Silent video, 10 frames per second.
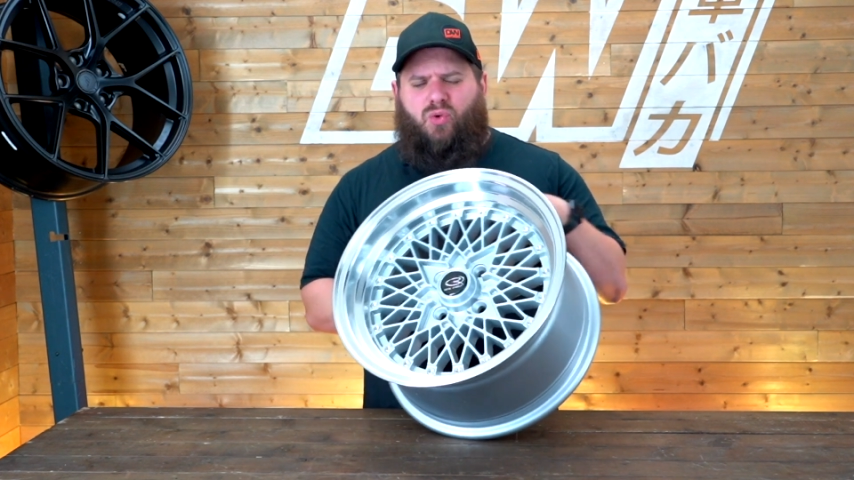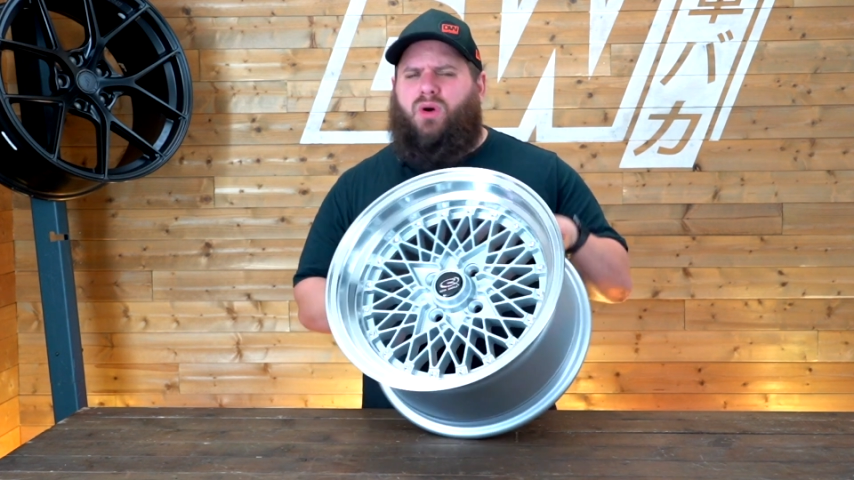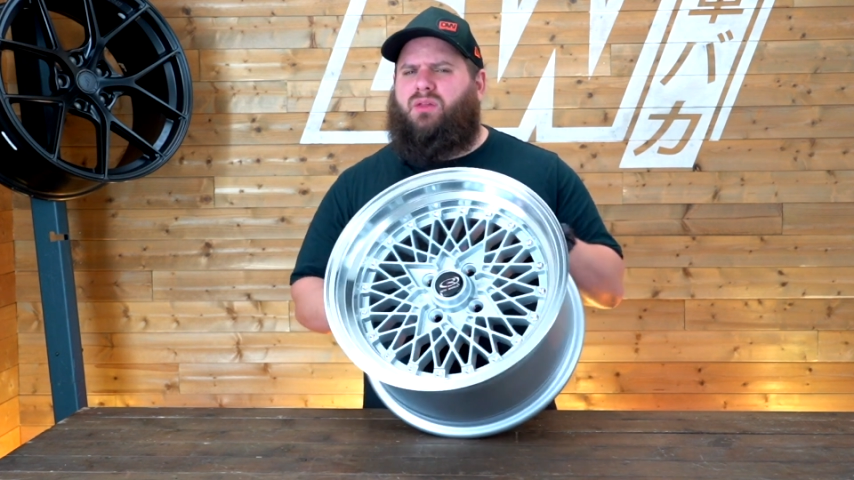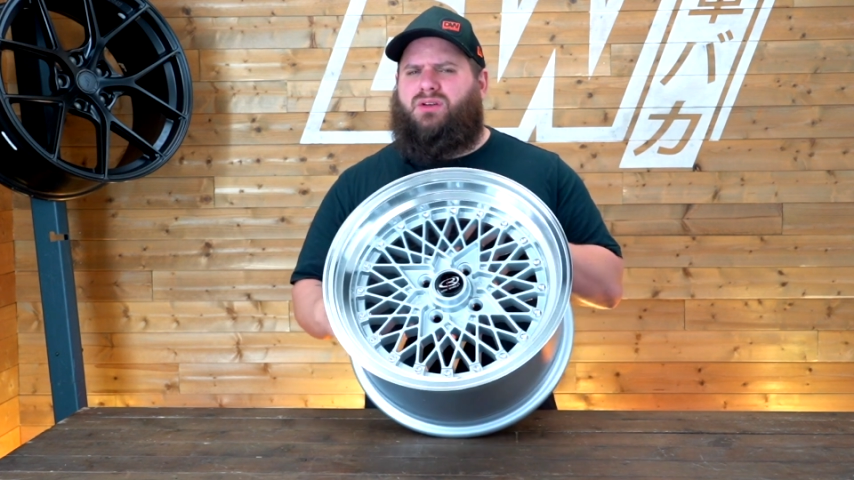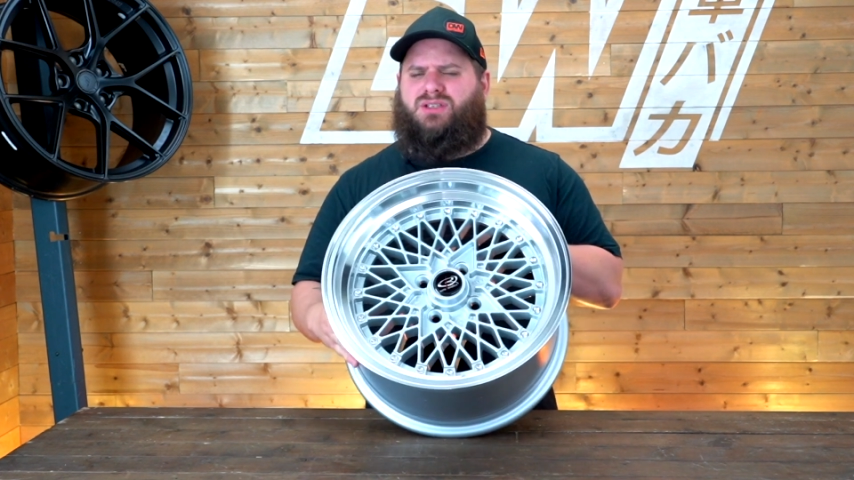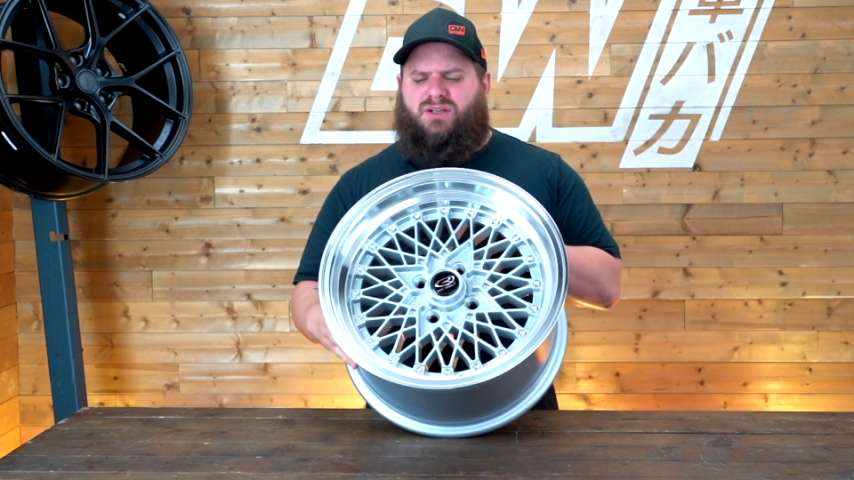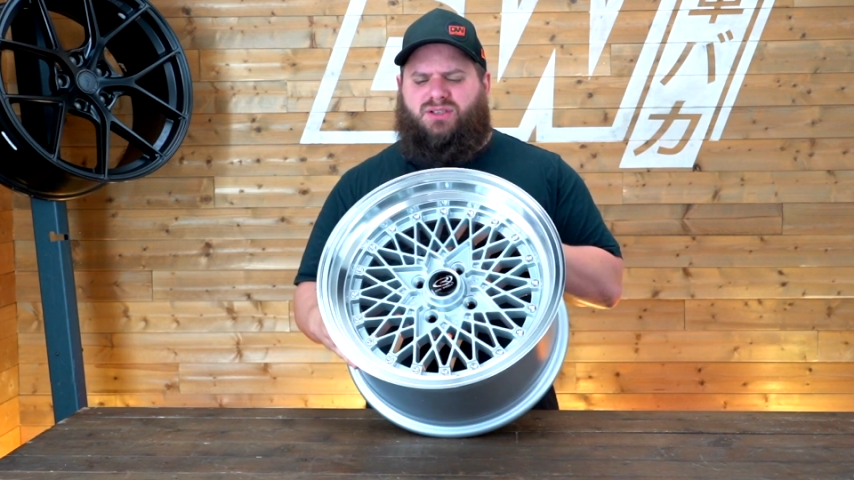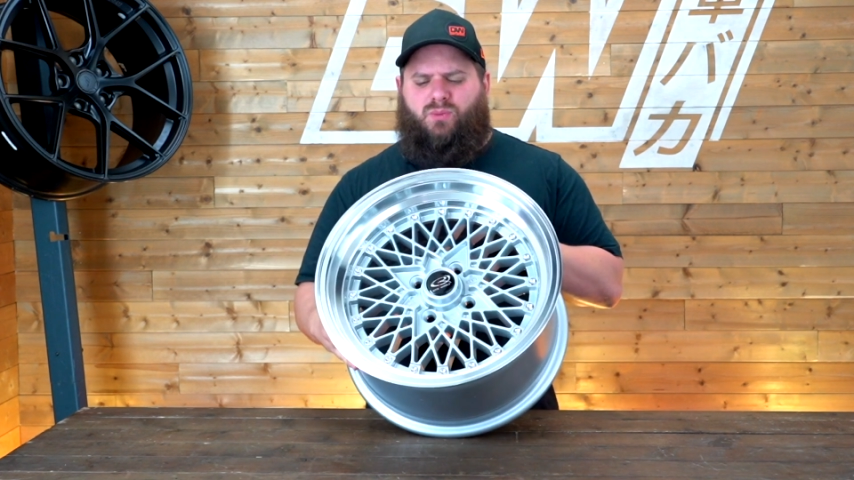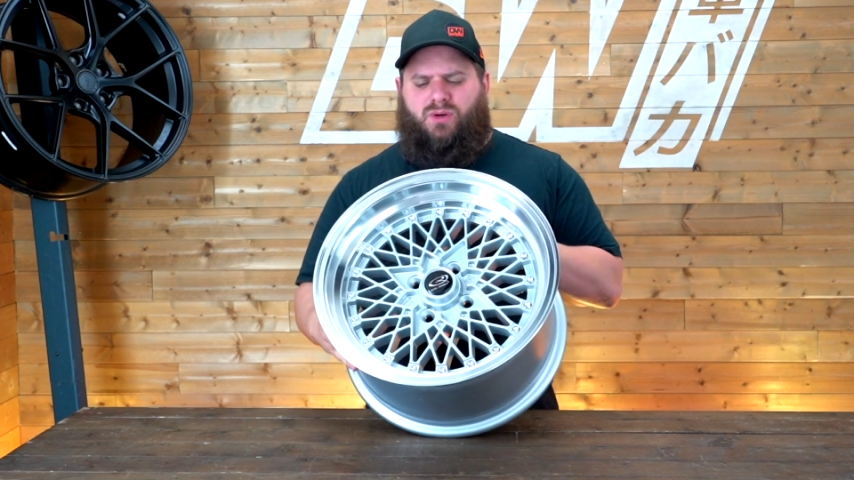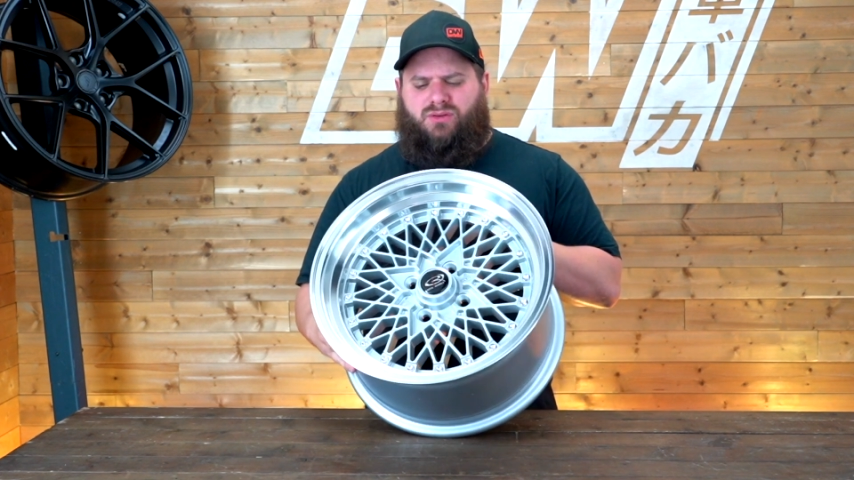one of those
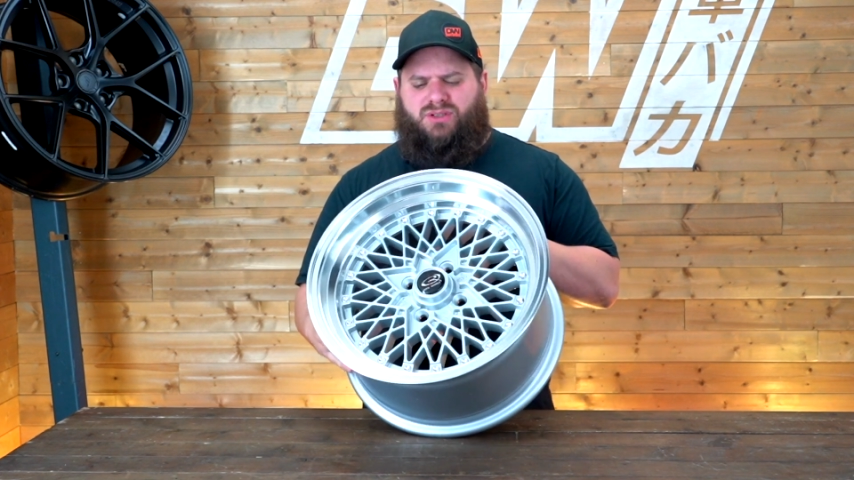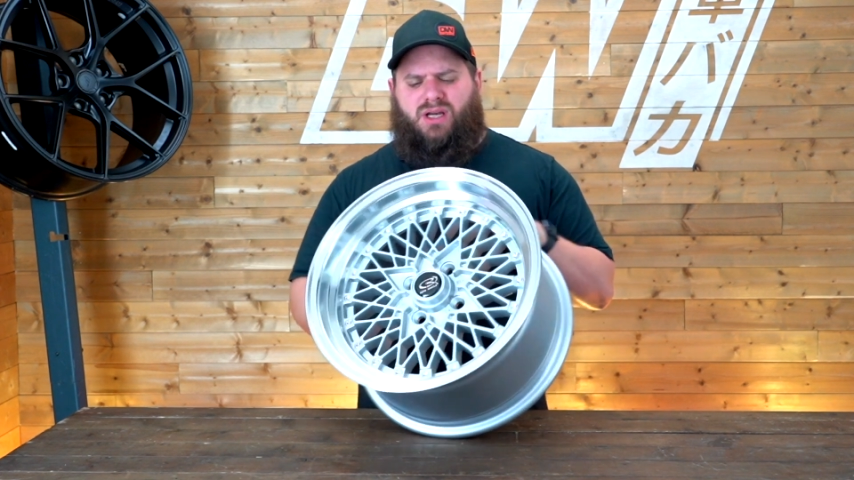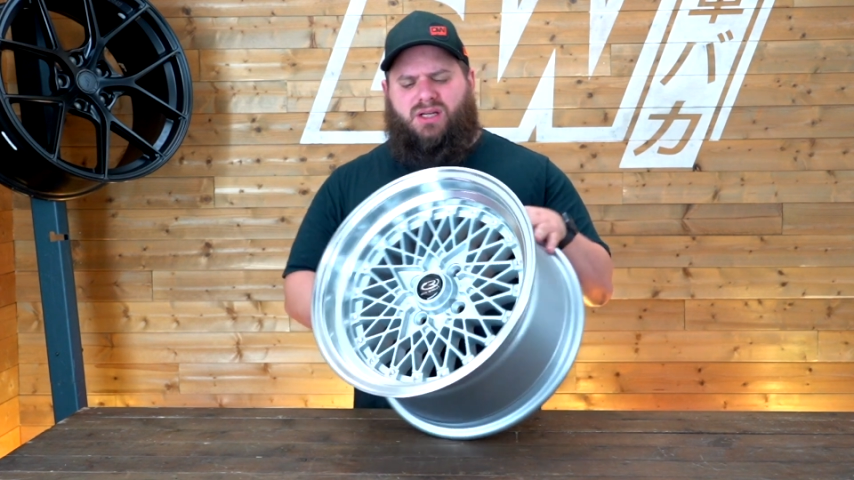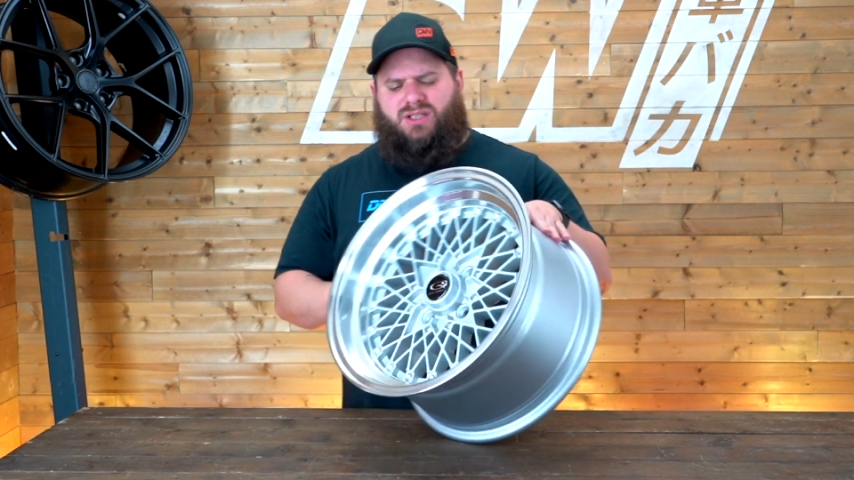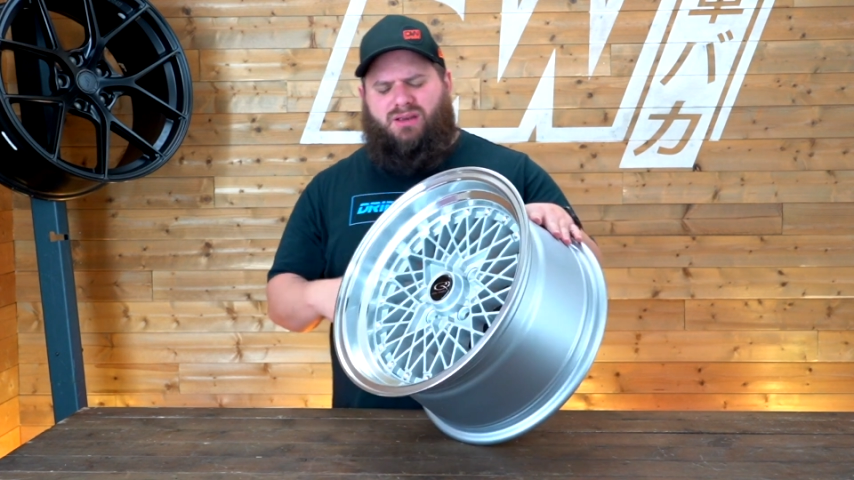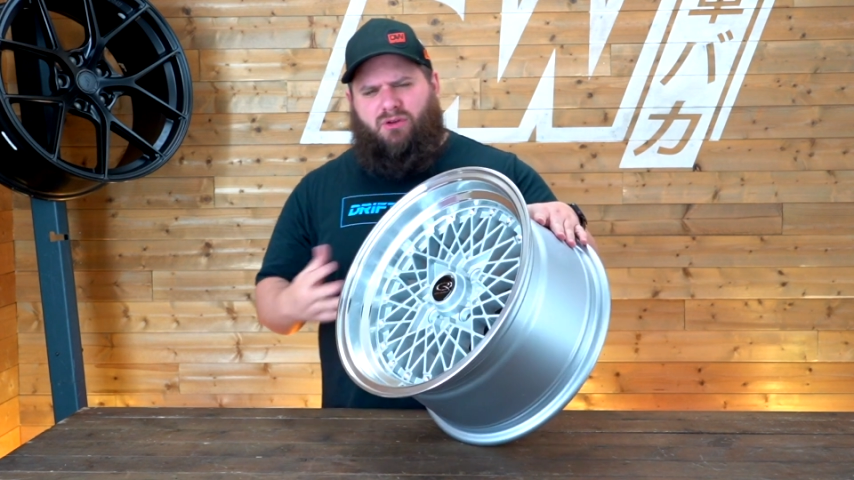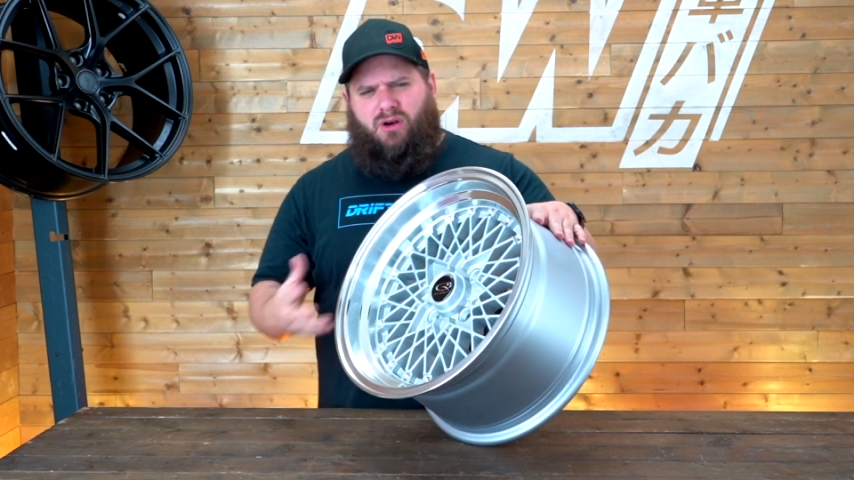custom wheels. So if